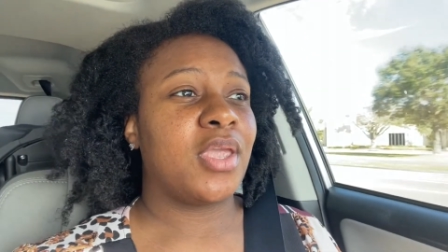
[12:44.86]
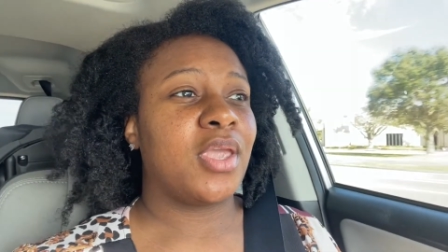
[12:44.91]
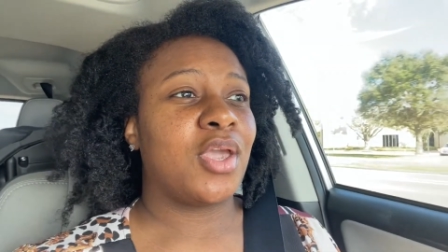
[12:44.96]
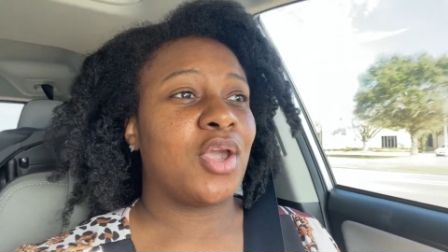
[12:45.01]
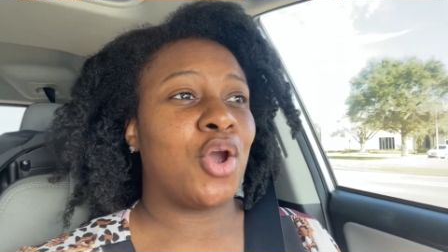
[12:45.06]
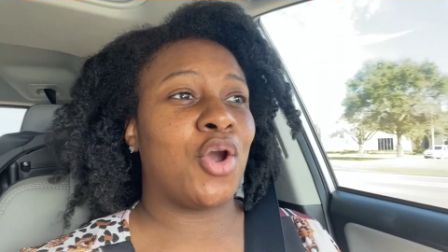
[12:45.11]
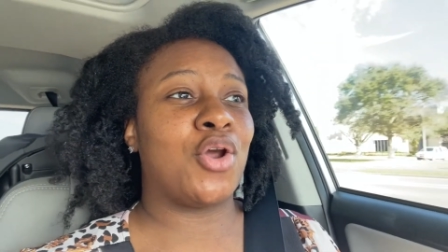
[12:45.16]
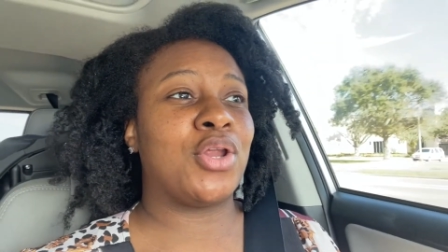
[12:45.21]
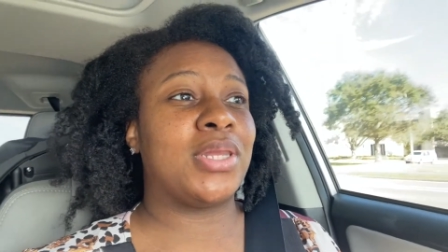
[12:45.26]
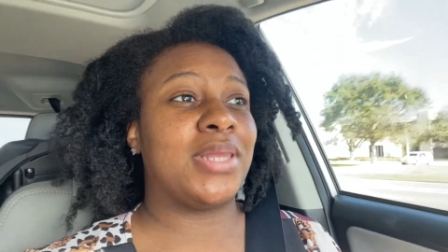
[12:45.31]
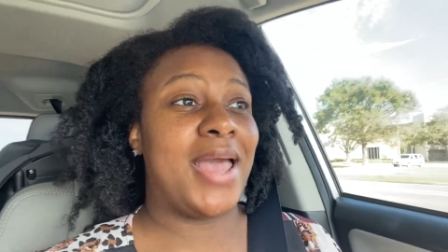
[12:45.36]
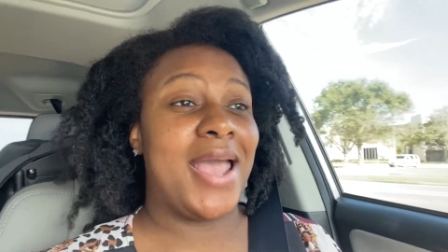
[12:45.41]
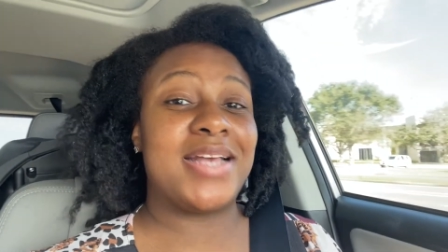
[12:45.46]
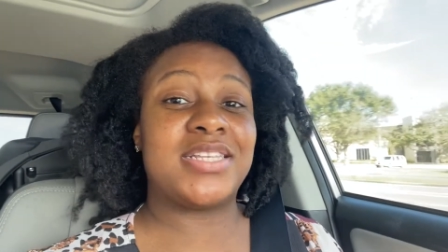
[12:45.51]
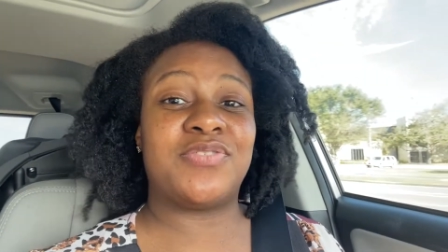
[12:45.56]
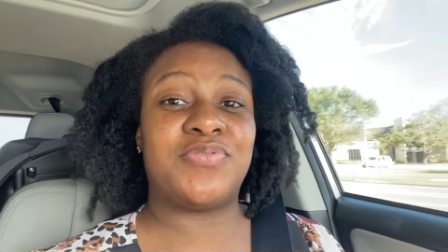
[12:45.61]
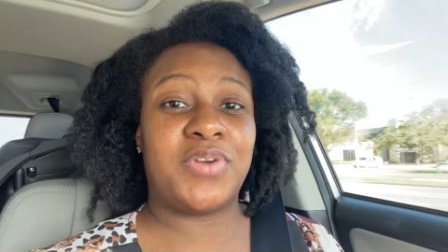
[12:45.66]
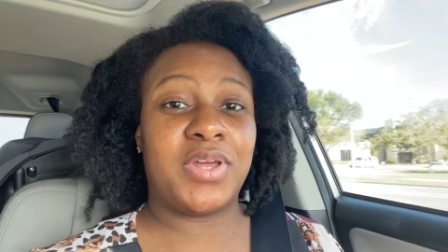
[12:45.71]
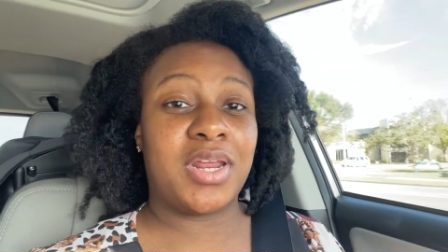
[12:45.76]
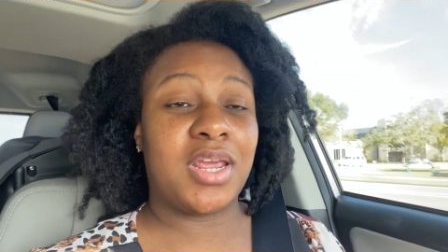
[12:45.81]
her
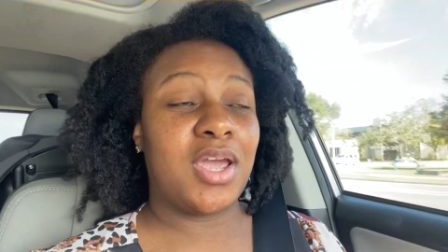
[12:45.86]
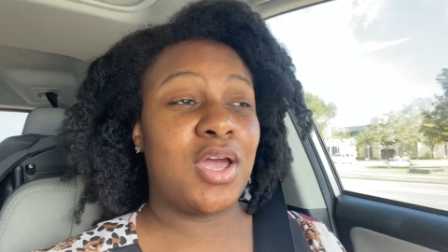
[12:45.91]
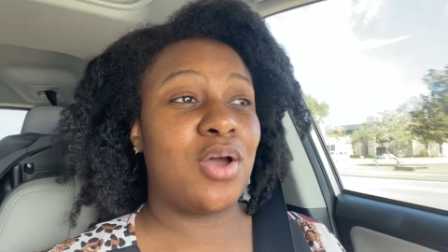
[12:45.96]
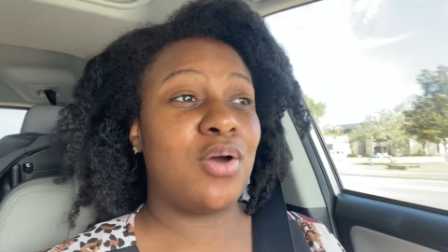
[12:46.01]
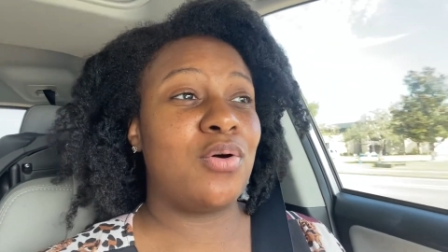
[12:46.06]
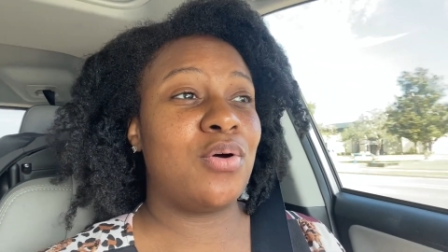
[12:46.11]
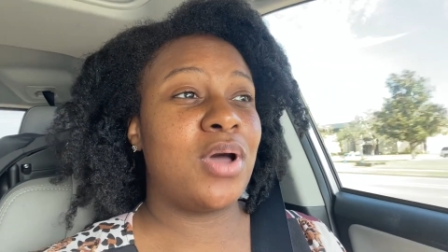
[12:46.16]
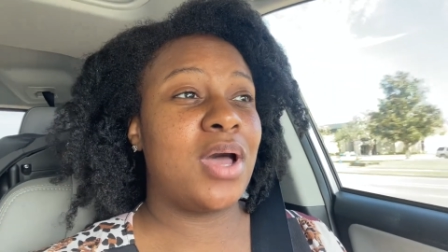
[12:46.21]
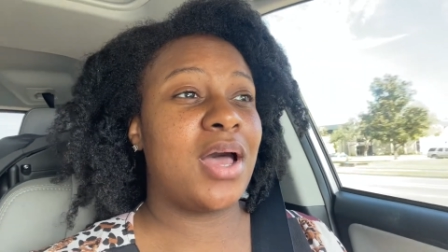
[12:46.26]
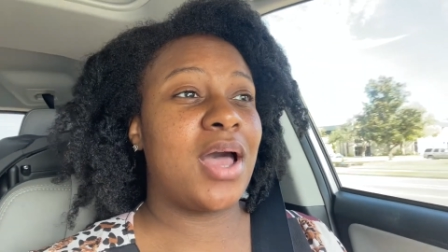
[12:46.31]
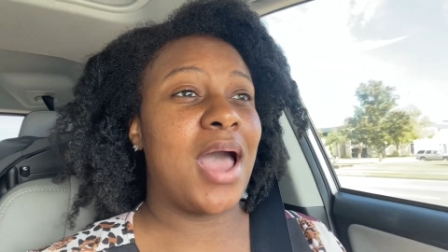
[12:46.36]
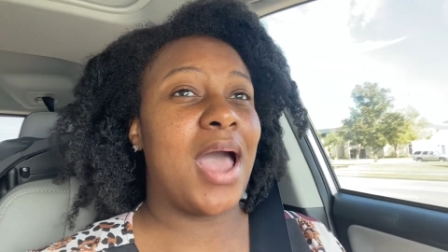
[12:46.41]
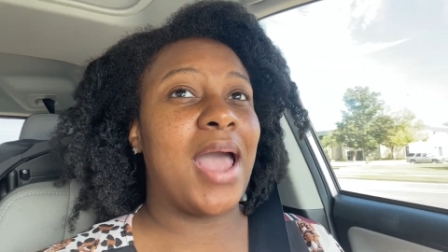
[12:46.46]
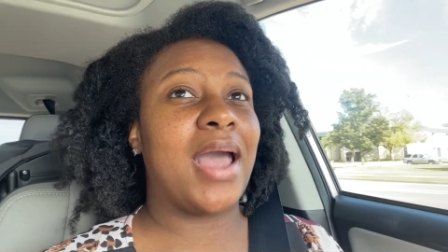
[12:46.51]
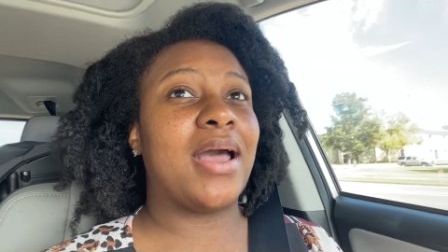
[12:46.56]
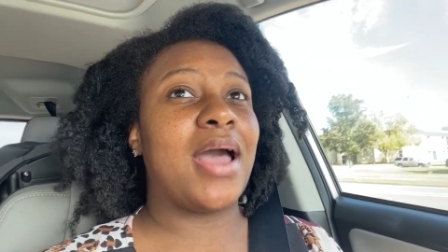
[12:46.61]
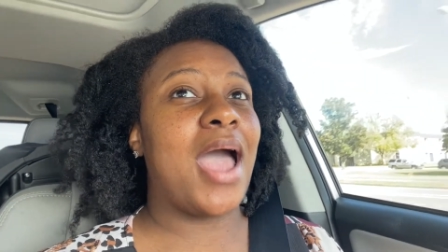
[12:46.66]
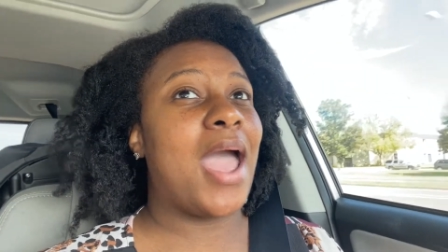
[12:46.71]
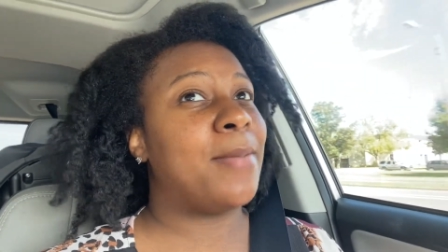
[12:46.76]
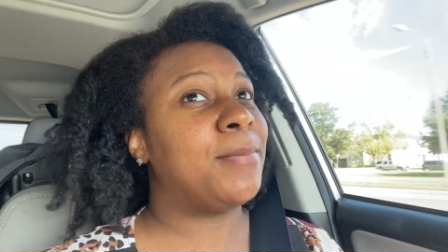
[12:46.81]
last video,
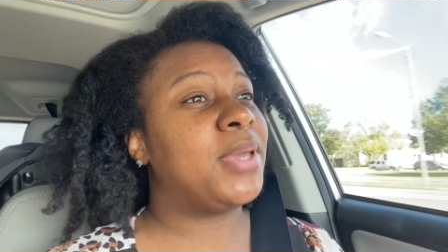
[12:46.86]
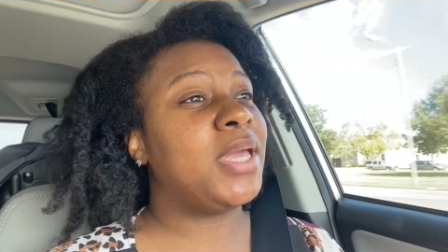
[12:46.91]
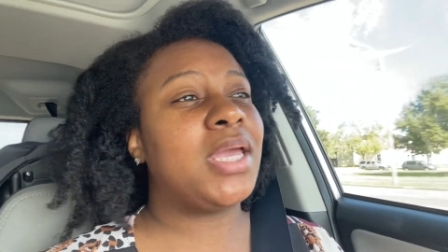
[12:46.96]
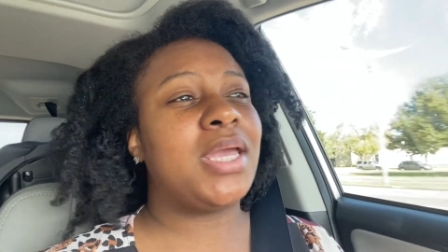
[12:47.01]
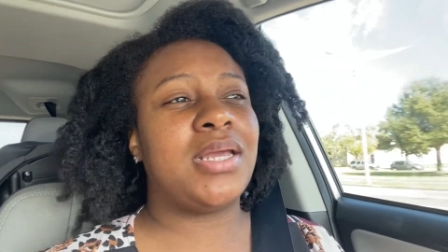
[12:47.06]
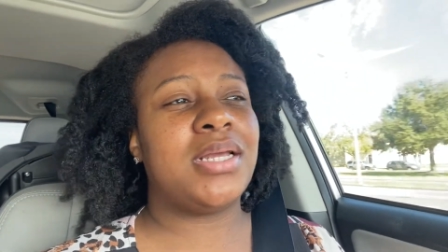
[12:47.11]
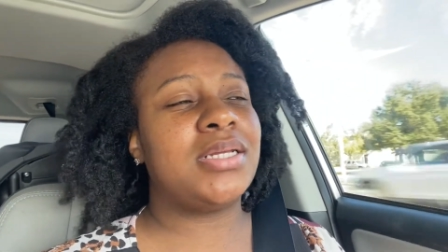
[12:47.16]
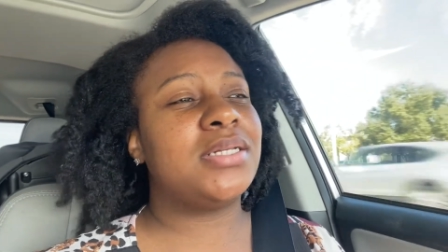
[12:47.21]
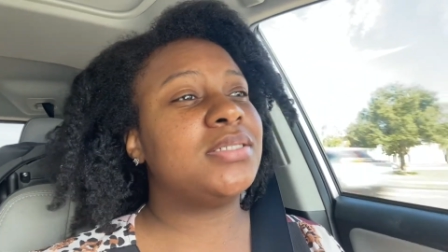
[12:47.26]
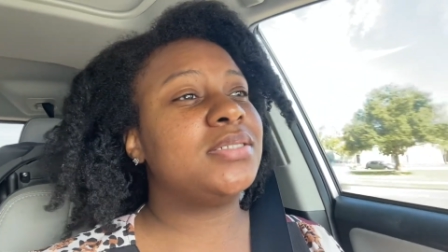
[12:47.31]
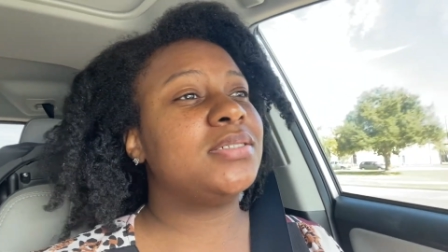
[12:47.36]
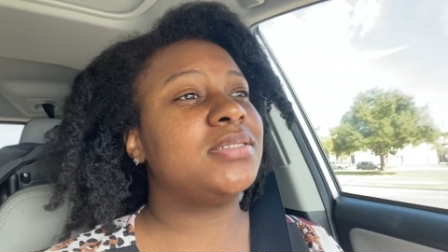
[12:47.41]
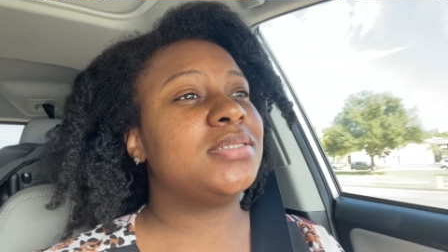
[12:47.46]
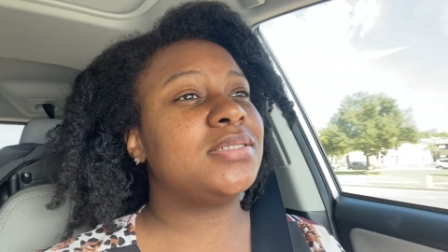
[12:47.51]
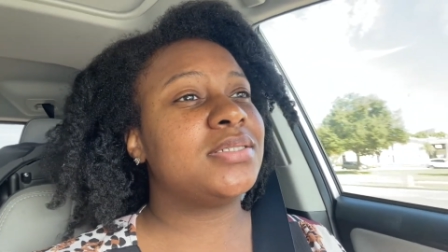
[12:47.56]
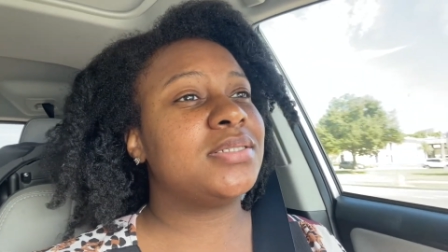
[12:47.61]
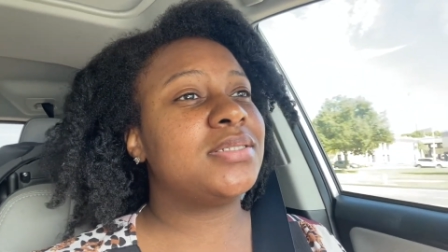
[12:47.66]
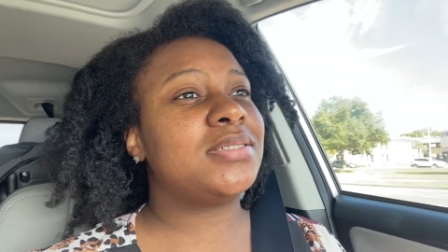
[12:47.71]
I mean,